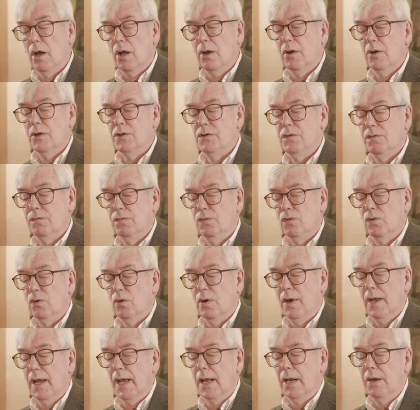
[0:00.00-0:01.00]
on his
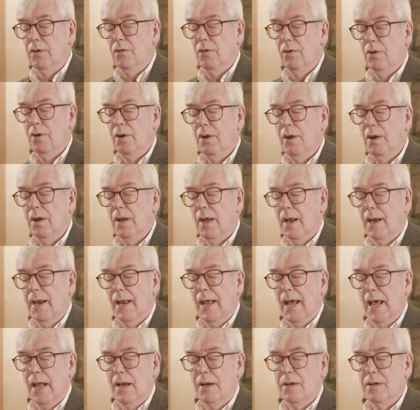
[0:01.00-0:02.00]
forehead
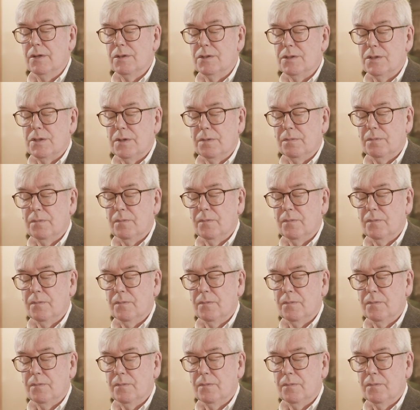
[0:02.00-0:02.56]
and hands.